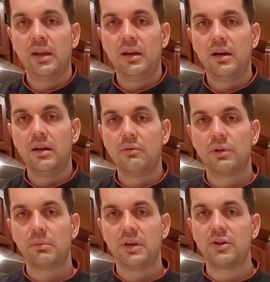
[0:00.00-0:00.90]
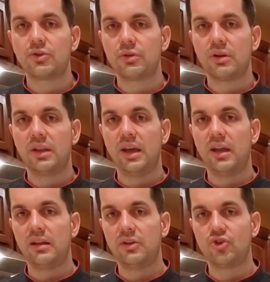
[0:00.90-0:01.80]
You want to make sure
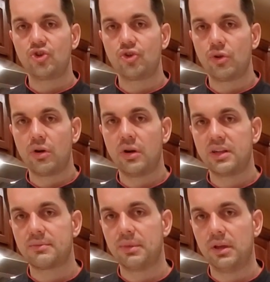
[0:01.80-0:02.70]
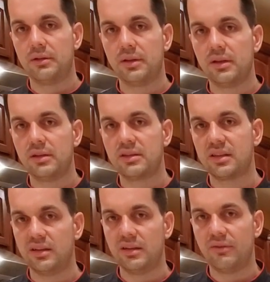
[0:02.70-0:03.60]
that the sugar that's melted
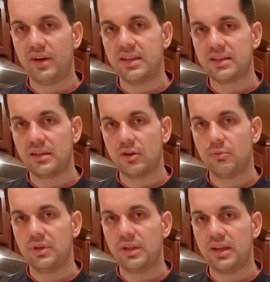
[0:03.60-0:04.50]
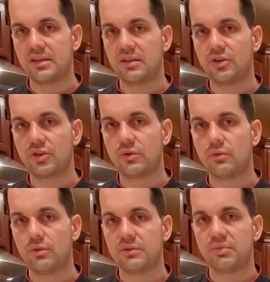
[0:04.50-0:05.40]
solidifies a little bit as the dish
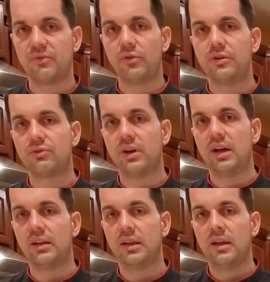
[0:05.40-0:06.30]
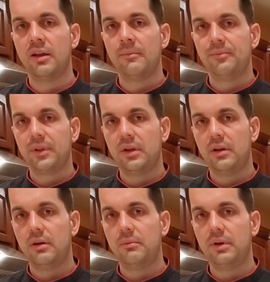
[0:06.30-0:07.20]
cools before you try it.
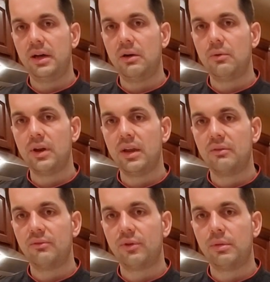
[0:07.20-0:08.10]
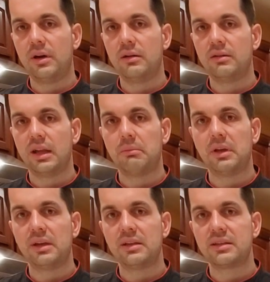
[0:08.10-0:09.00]
I'll wait for about 10
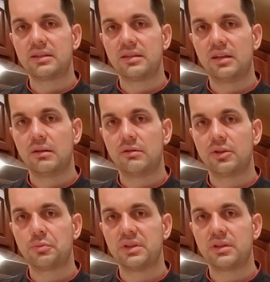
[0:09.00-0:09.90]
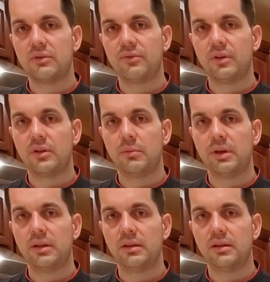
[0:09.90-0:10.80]
minutes, then I'll dish myself a little
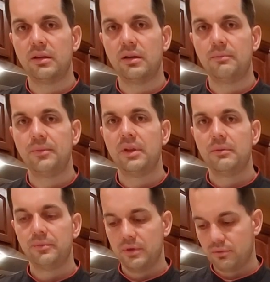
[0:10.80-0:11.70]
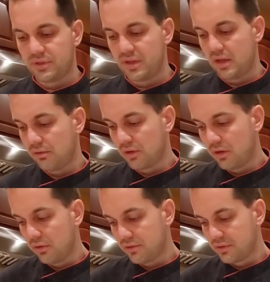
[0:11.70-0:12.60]
bit and we'll see how it
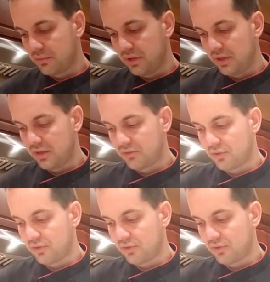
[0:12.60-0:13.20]
goes, but it's